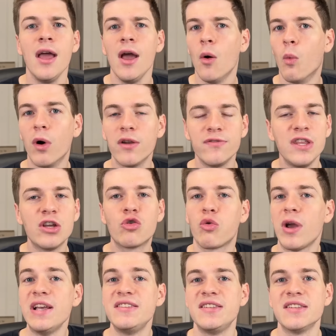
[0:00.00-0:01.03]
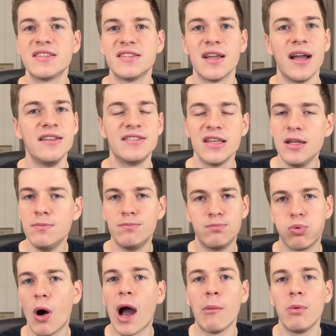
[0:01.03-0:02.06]
one of the craziest nights in
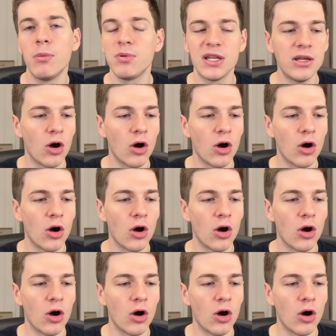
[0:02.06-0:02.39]
probably